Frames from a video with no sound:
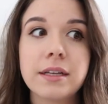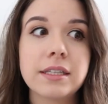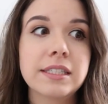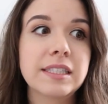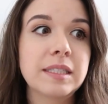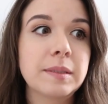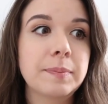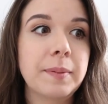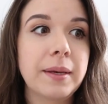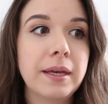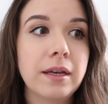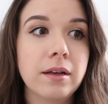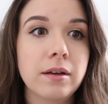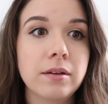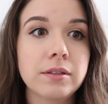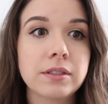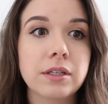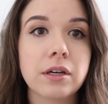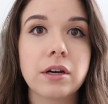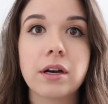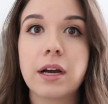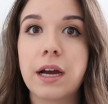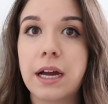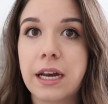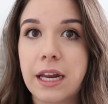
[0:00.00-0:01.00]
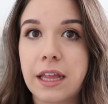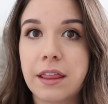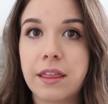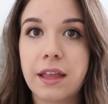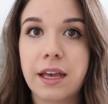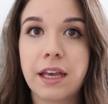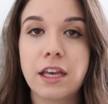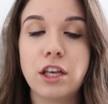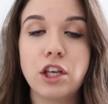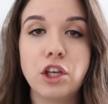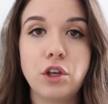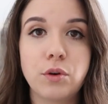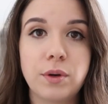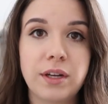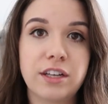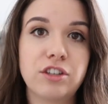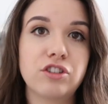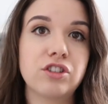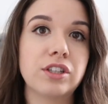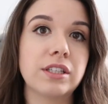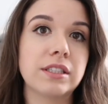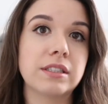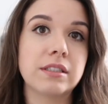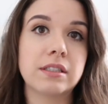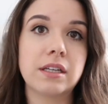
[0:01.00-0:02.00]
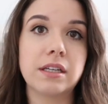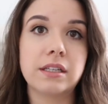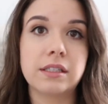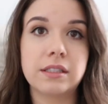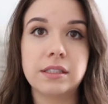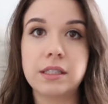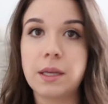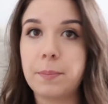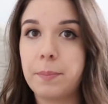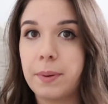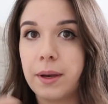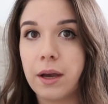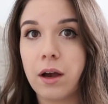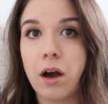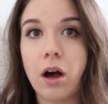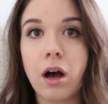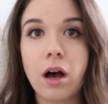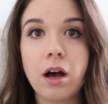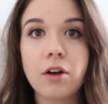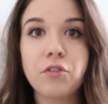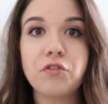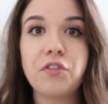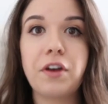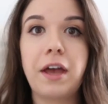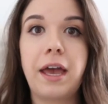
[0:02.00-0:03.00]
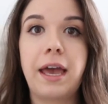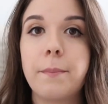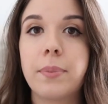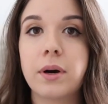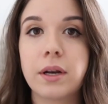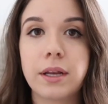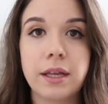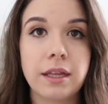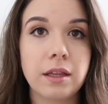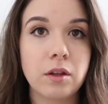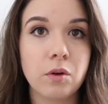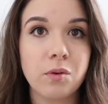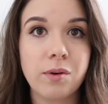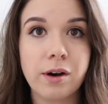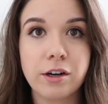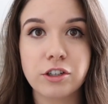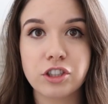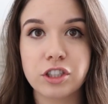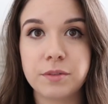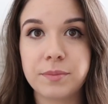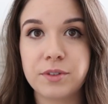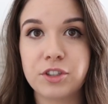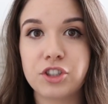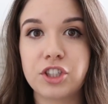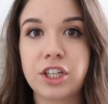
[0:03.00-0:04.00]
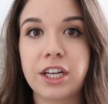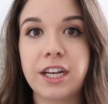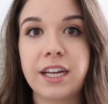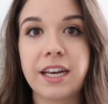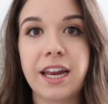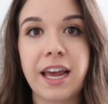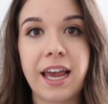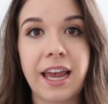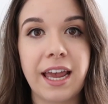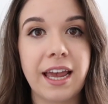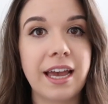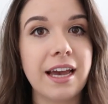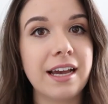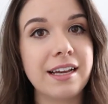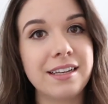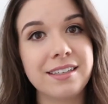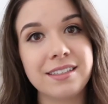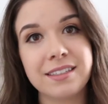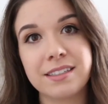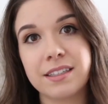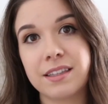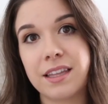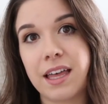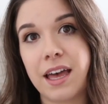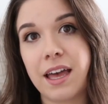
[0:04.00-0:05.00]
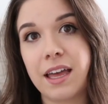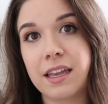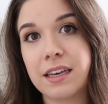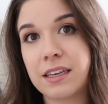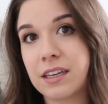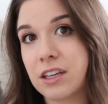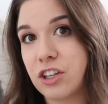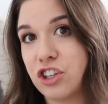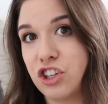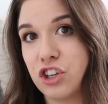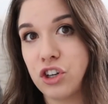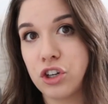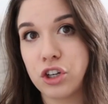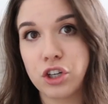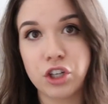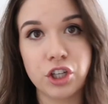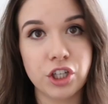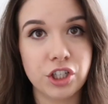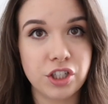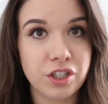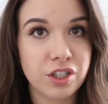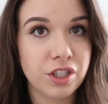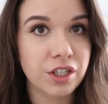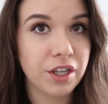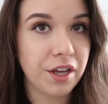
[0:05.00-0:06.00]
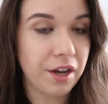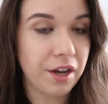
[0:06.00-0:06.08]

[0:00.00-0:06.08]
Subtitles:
spills or anything, you can just zip it off and put it in the washing machine, and then you're good to